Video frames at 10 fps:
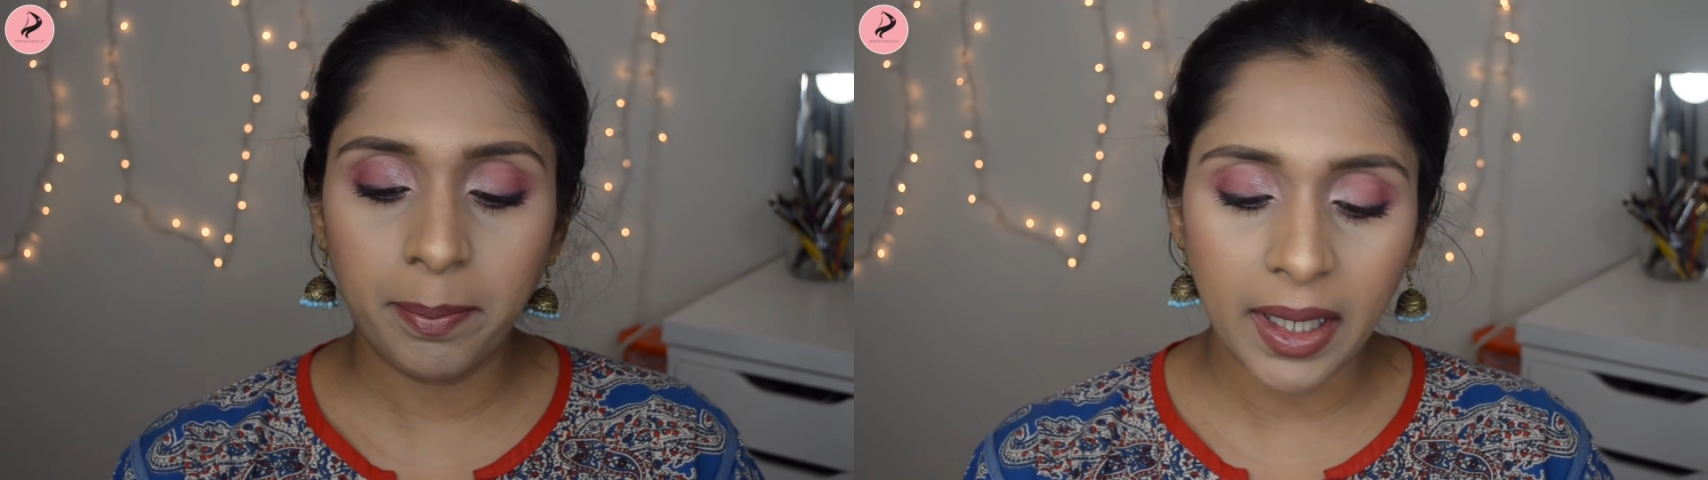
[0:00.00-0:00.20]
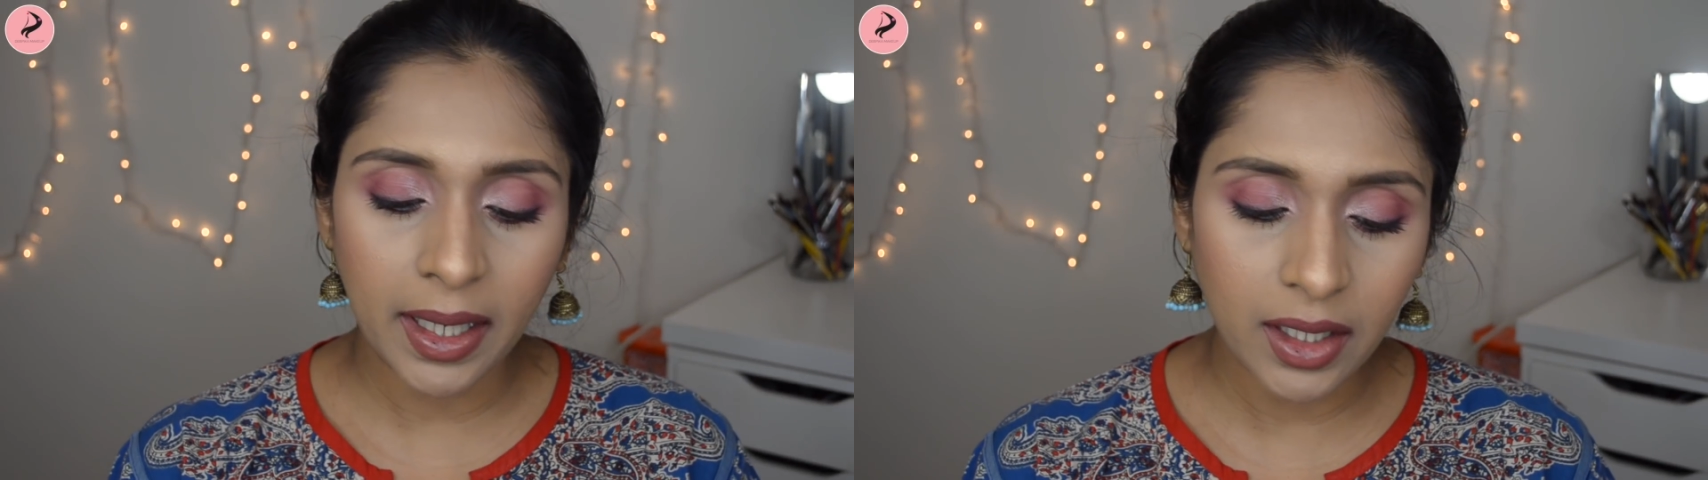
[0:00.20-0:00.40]

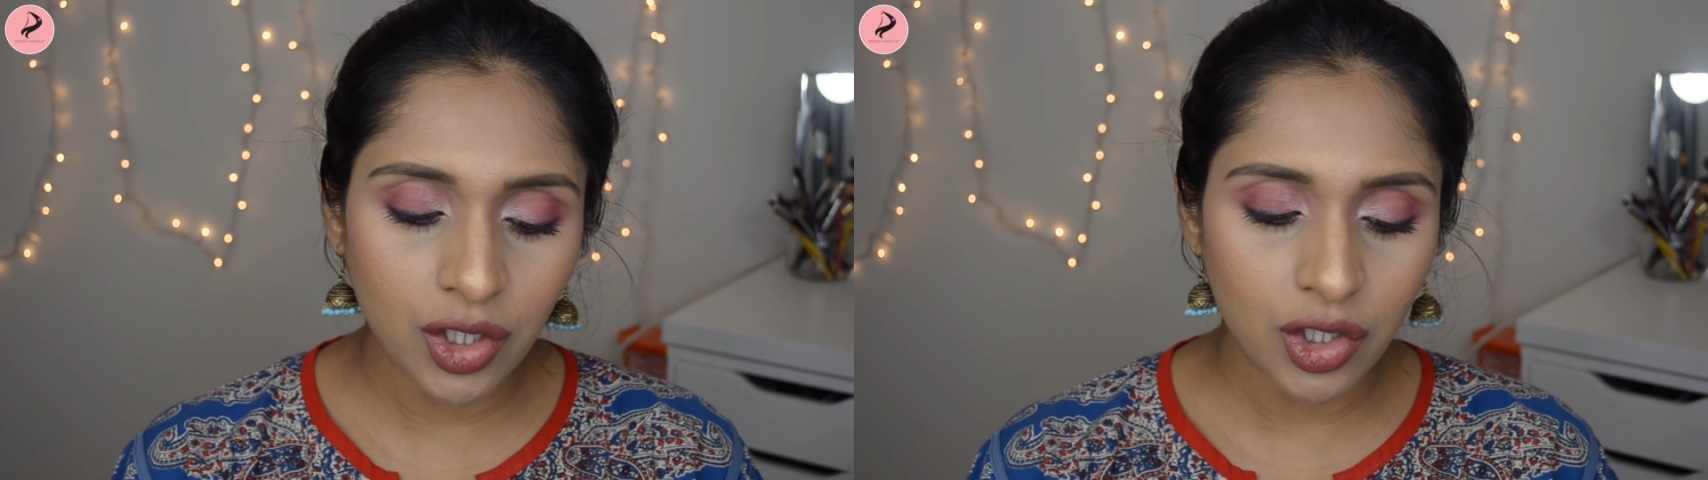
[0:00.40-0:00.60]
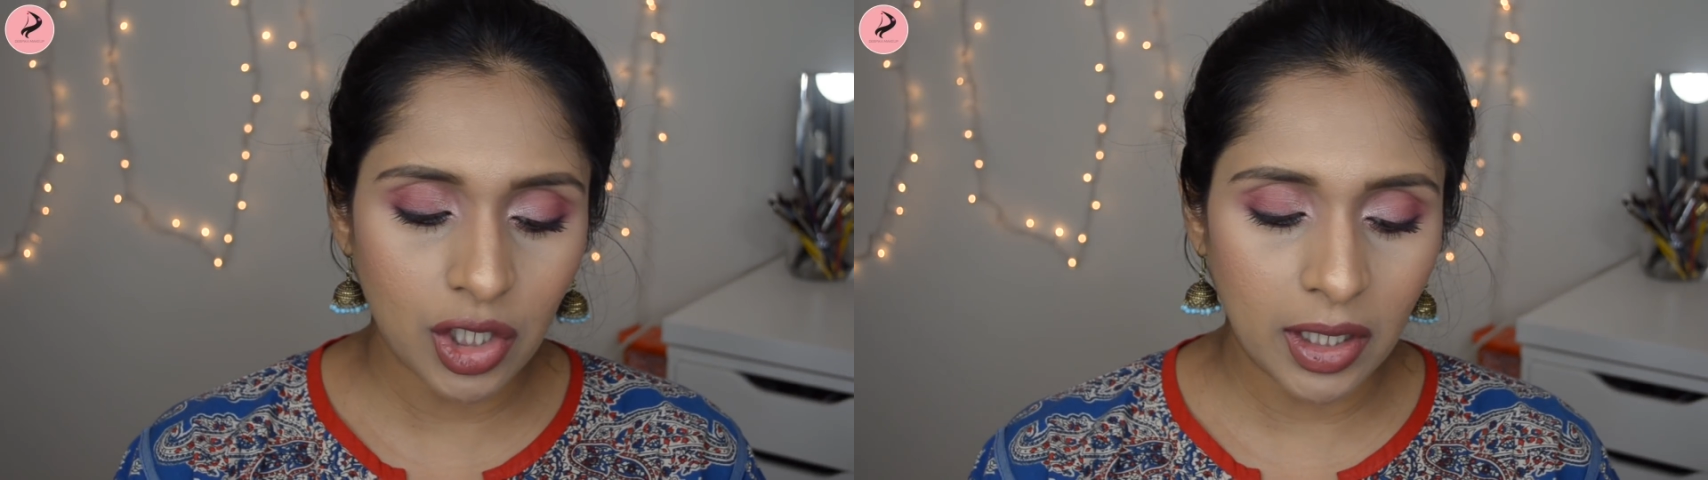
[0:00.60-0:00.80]

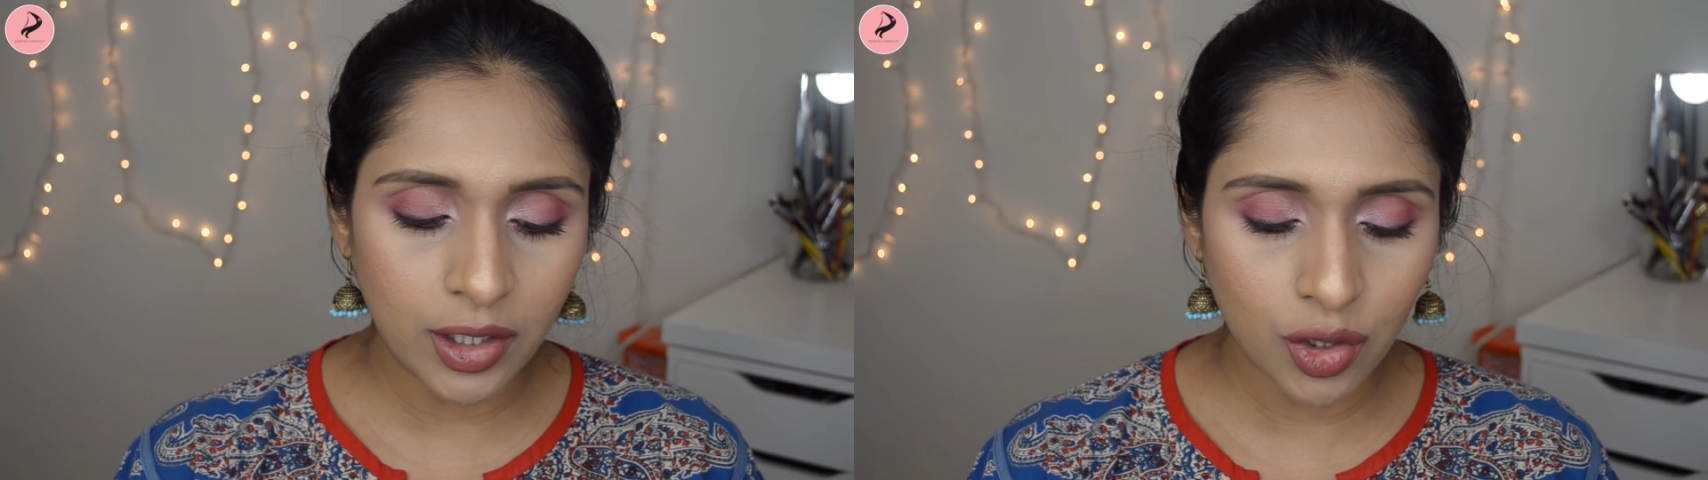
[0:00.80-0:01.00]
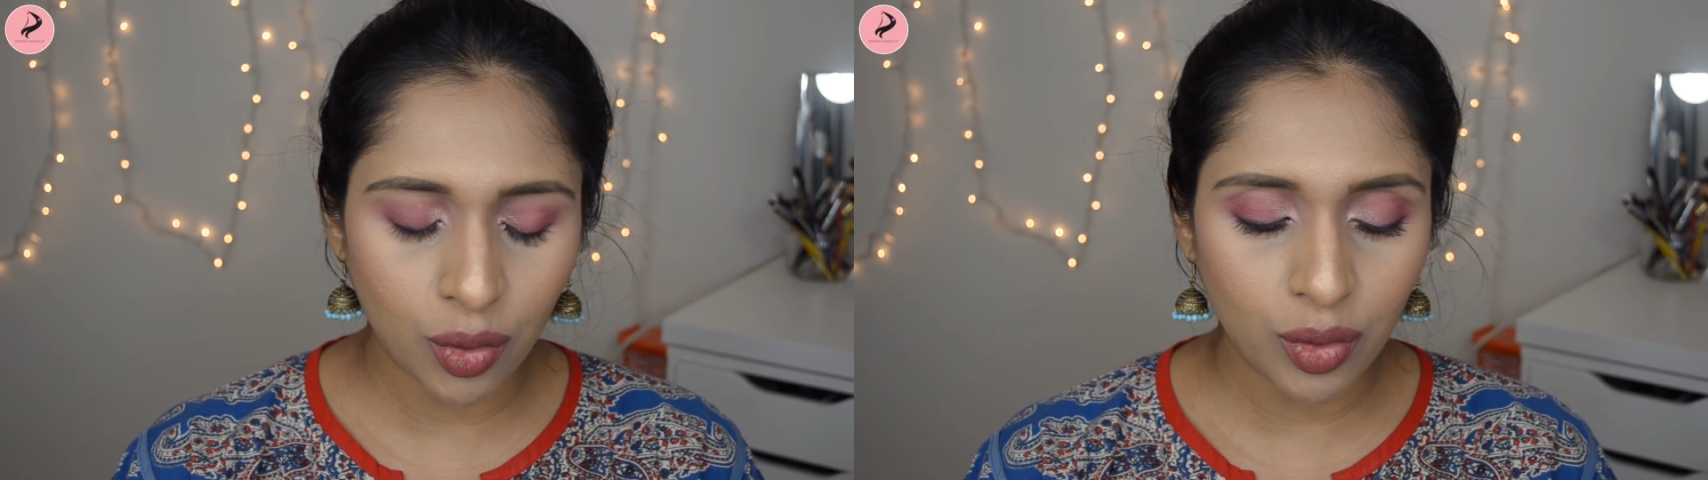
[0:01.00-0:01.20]
Baked
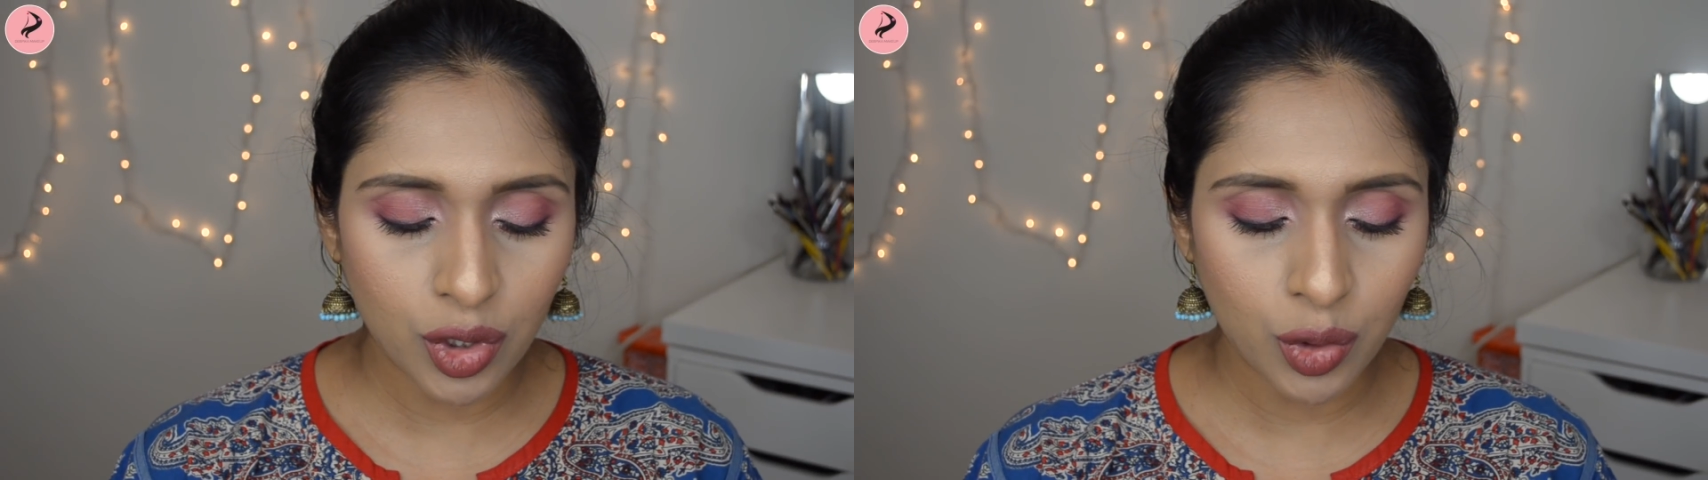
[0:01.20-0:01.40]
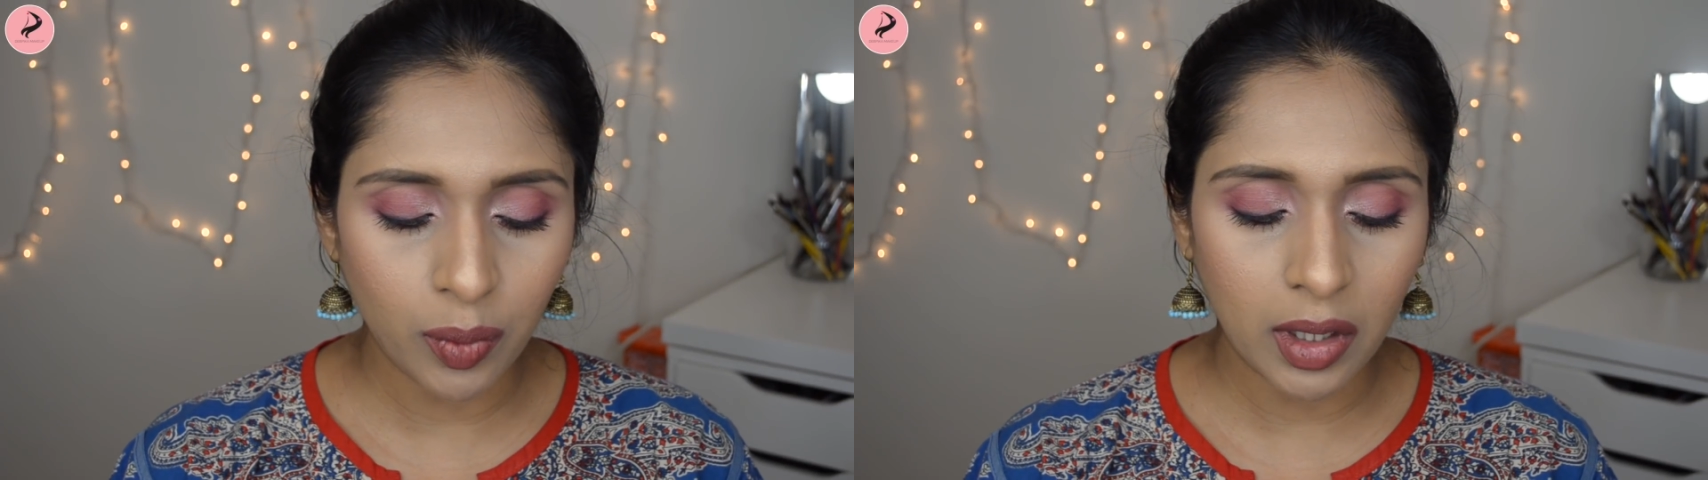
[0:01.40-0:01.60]
Gelato
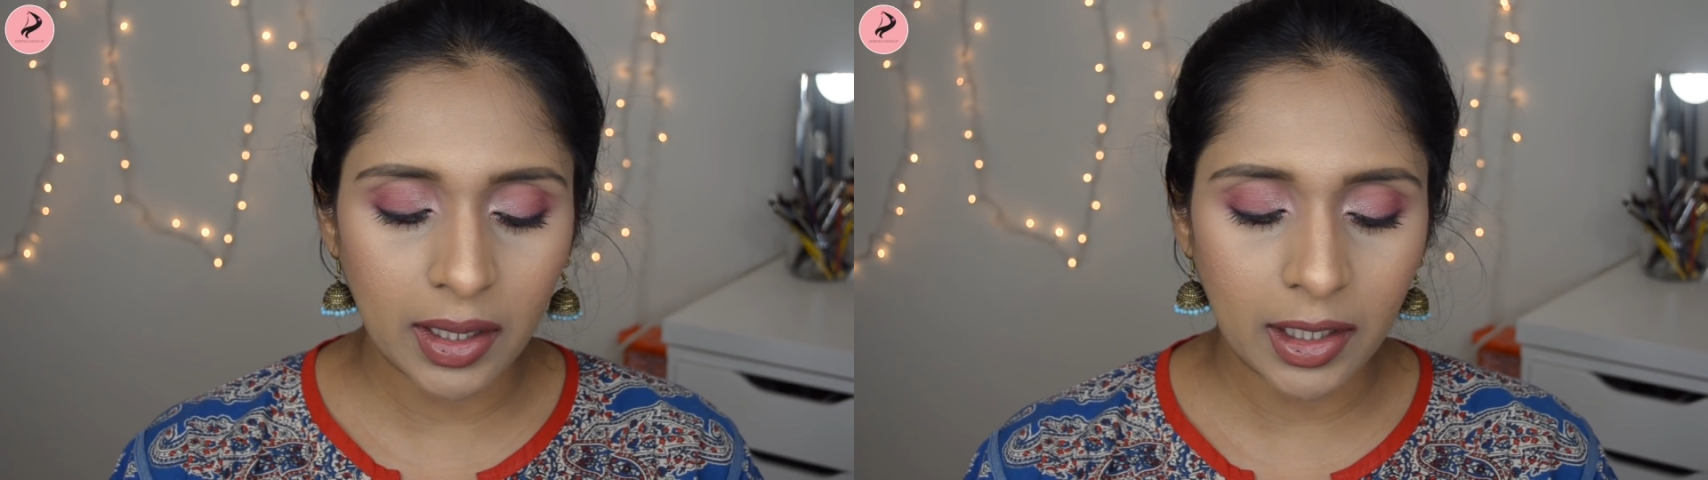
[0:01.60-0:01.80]
Swirl